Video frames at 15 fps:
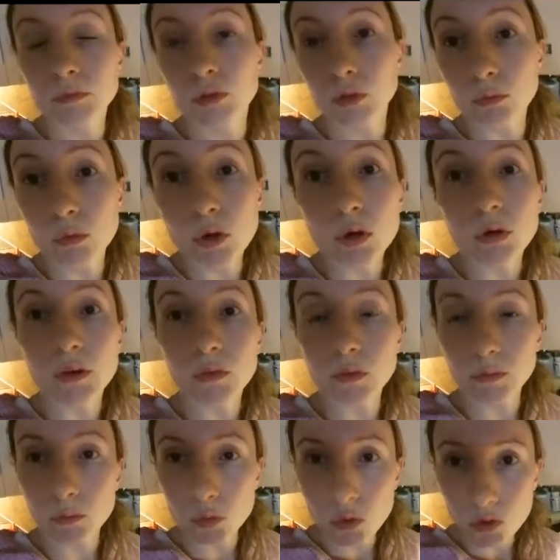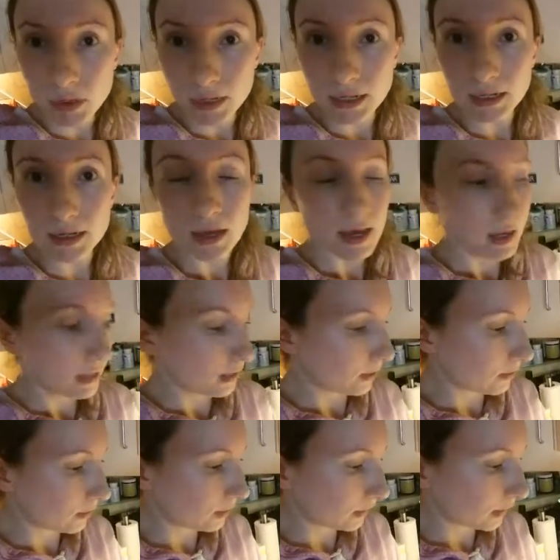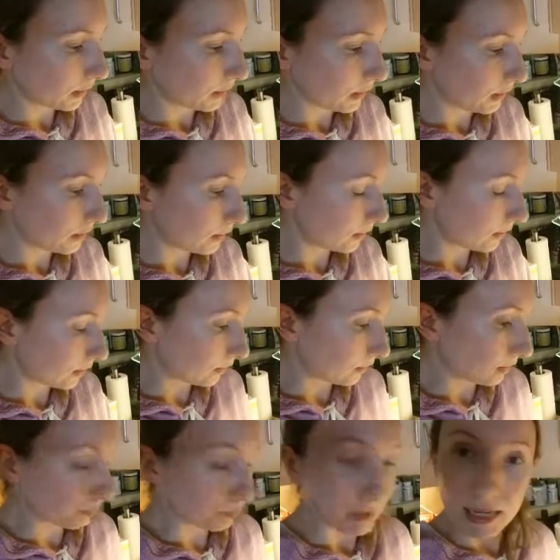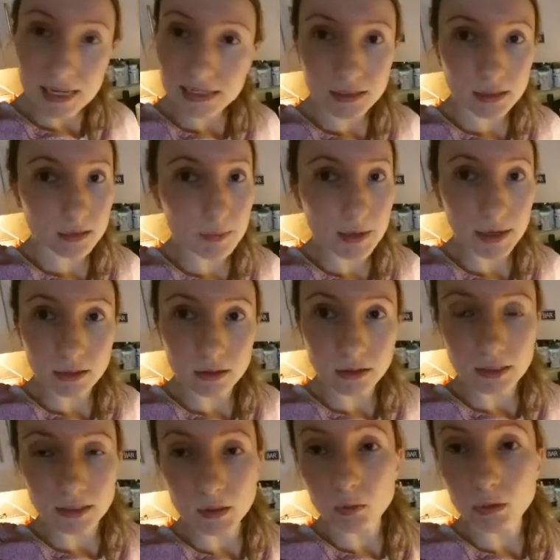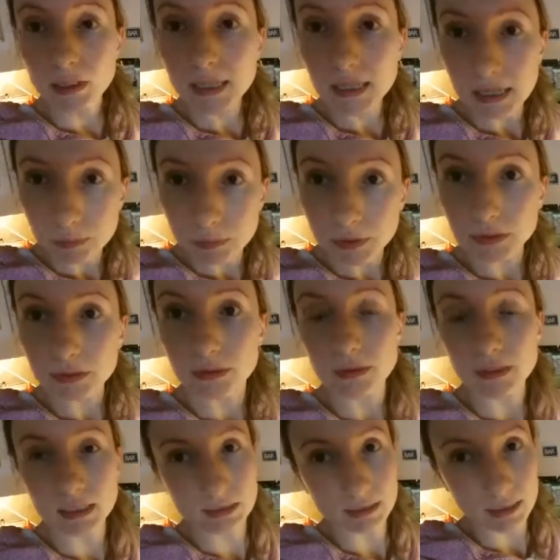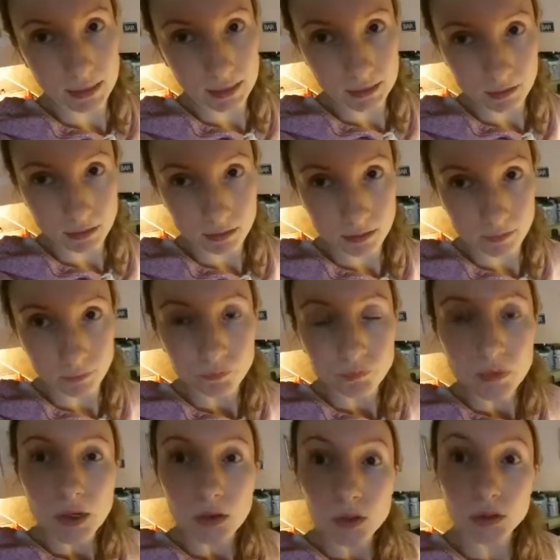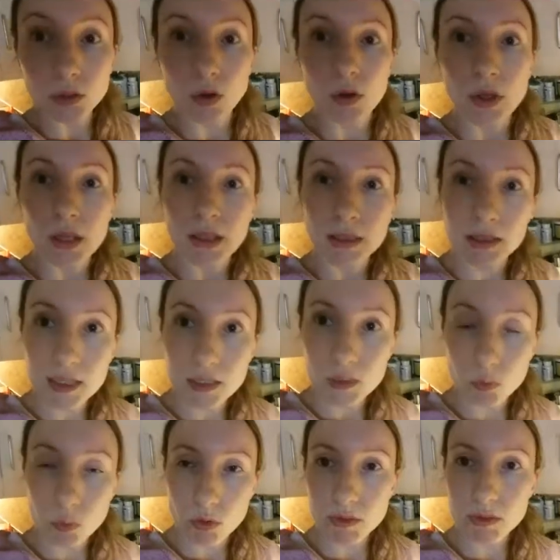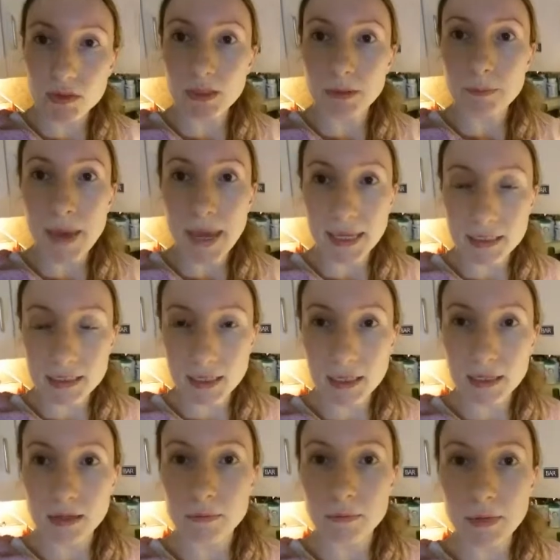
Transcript: tomorrow in the morning in a plastic bag, and I will keep it till I need it. So this was the basic